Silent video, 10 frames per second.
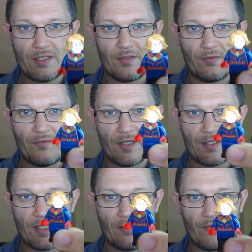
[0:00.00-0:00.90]
I don't know if you can
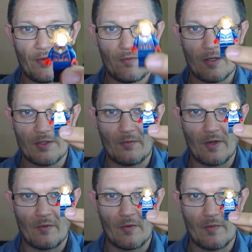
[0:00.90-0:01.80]
see that very well. Don't
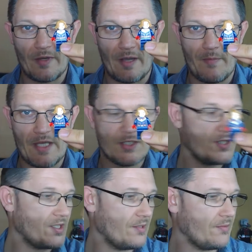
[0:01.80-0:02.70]
worry, I will bring up
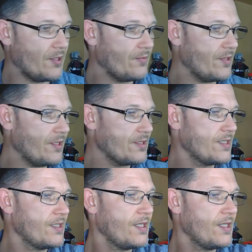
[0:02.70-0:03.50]
pictures in a moment.